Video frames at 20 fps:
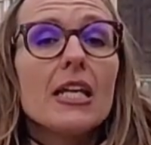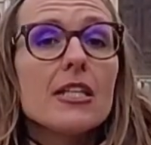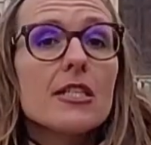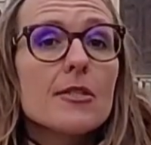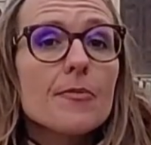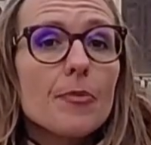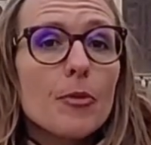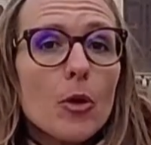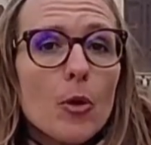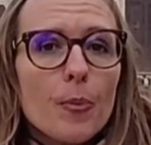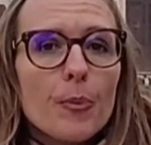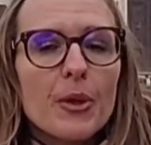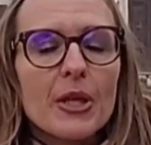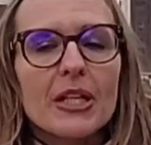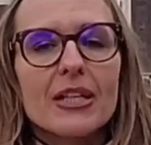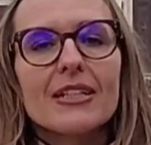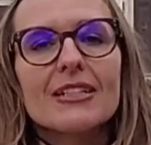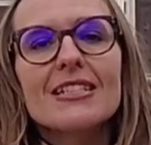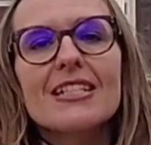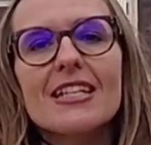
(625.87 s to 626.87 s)
His
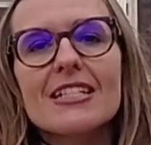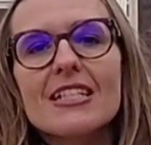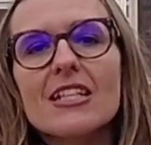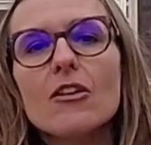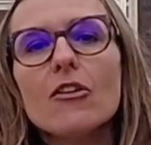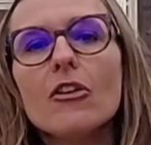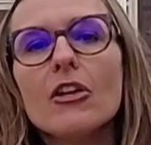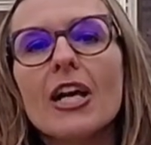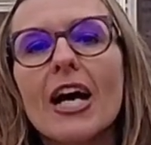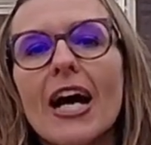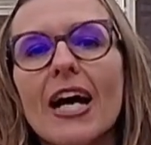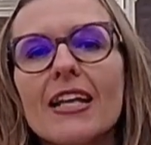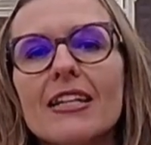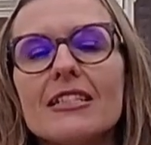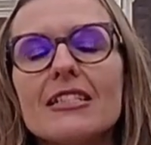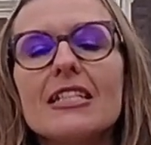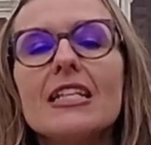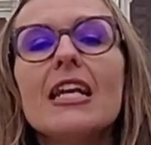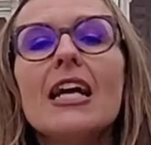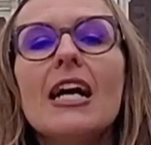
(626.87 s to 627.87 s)
pupil, Taddeo
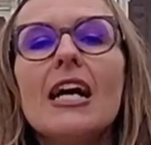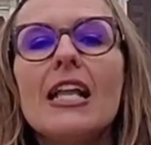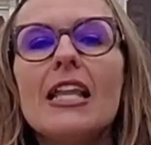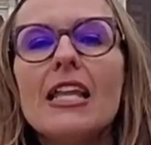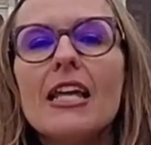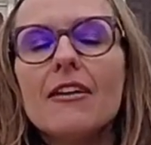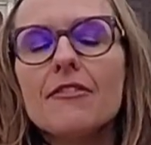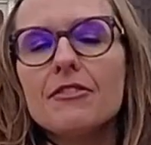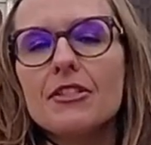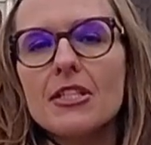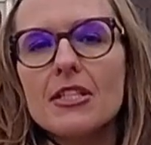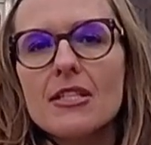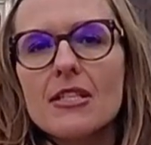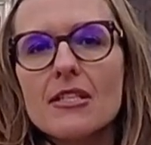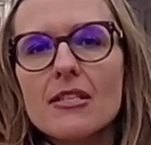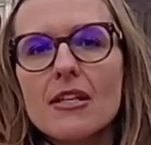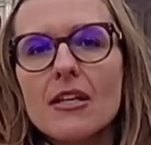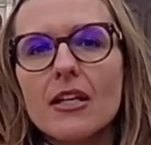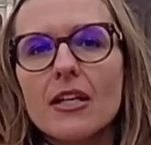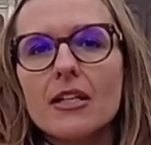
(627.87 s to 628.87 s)
Gaddi, left
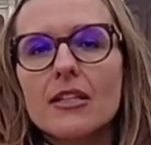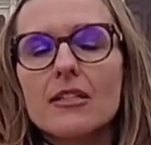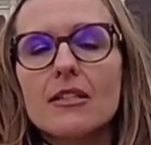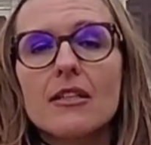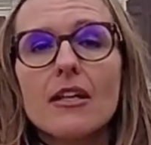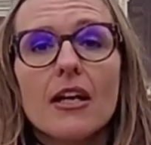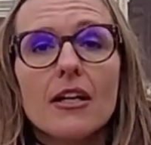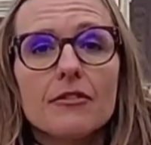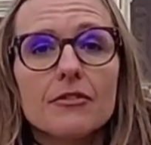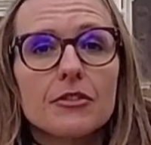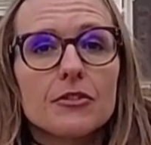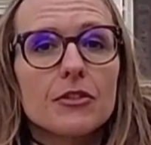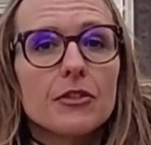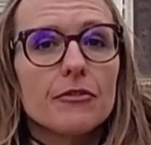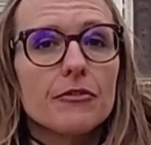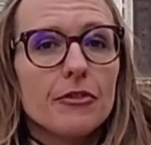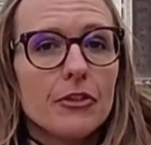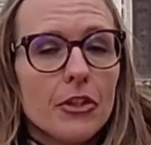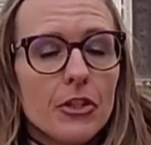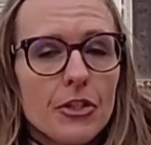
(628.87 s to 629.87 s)
inside the Life of
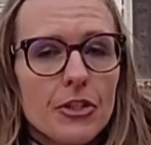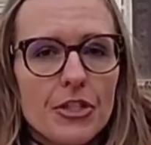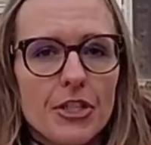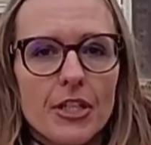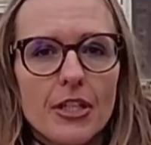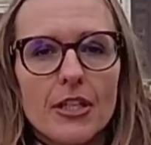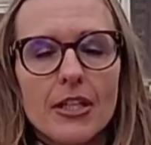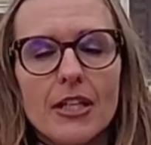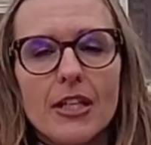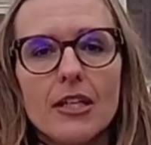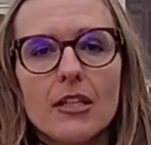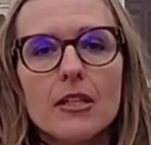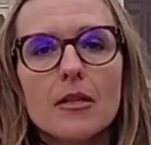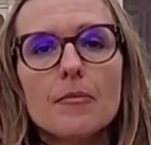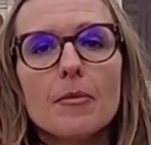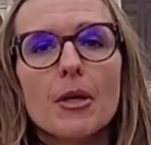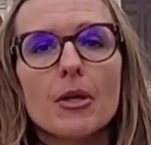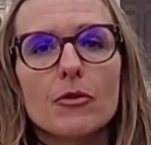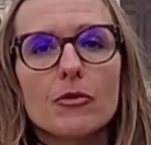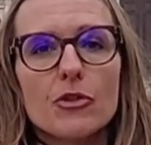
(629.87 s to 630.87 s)
the Virgin in
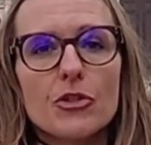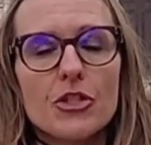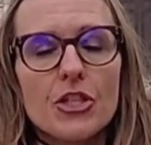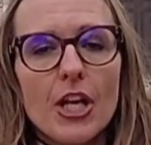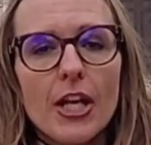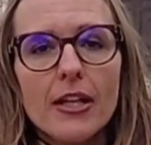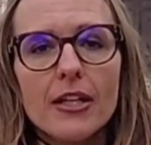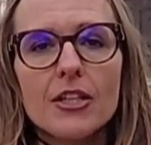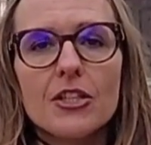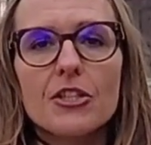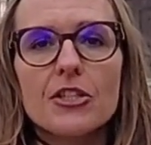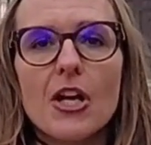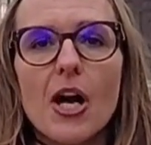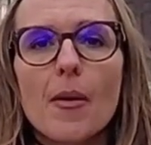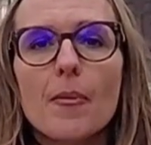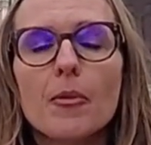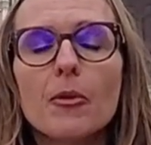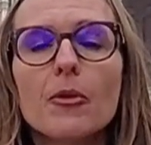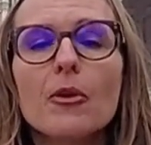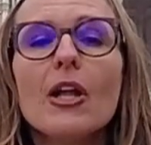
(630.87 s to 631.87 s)
the Baroncelli
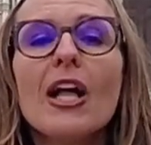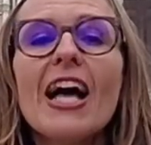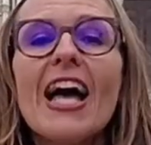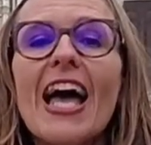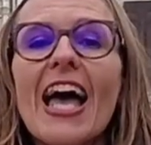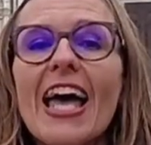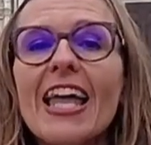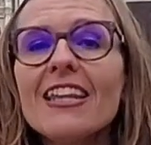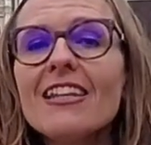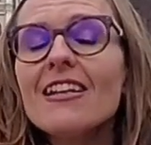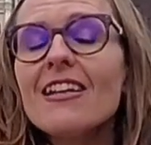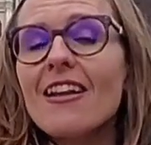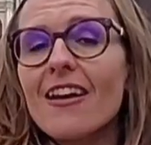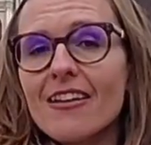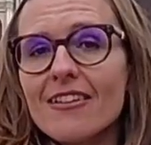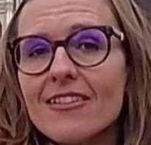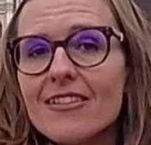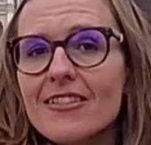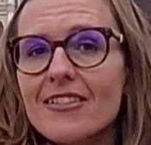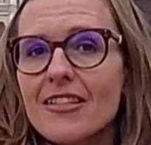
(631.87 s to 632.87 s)
chapel and the
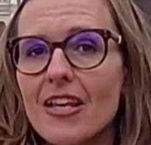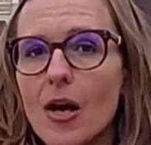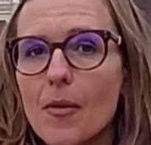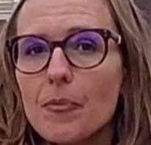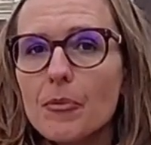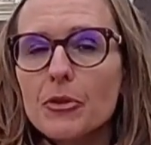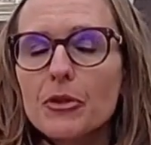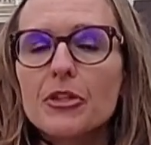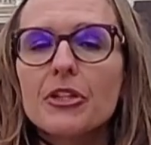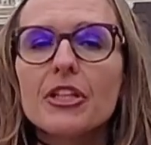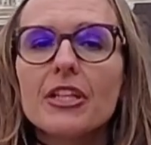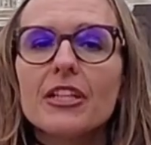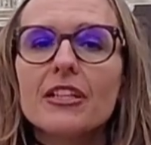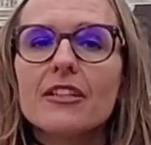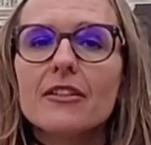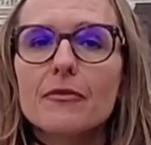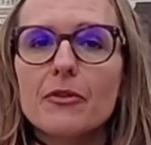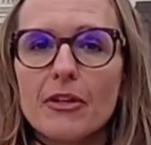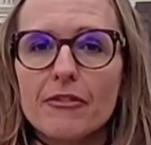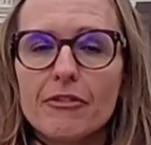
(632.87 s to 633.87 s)
Last Supper
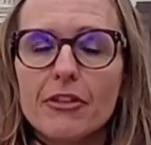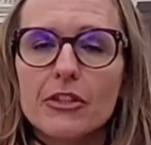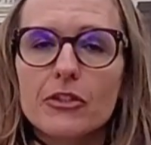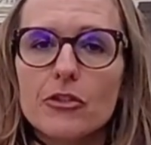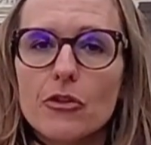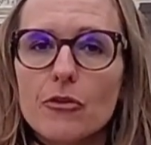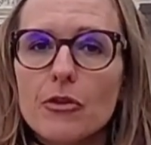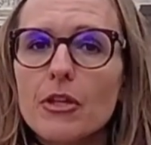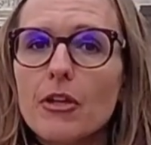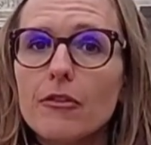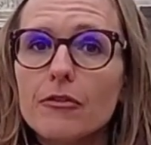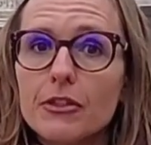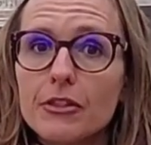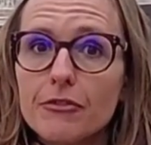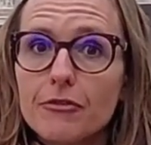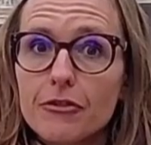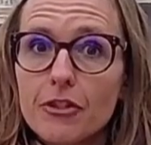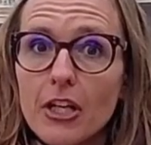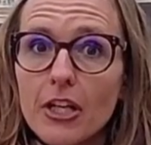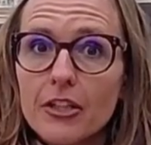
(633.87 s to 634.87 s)
in the refectory of
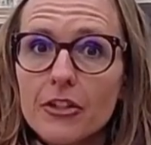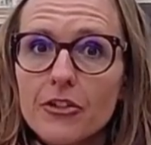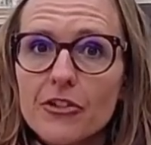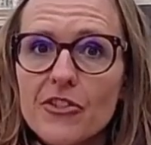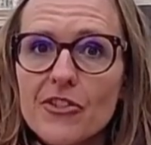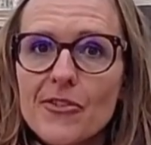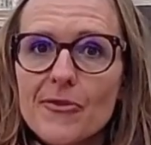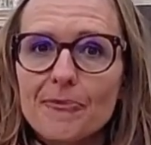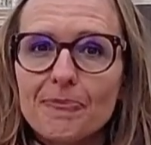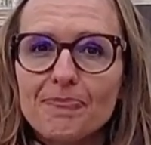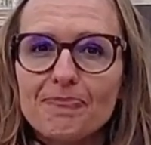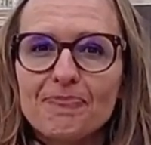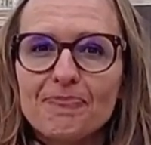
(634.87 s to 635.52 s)
the friars.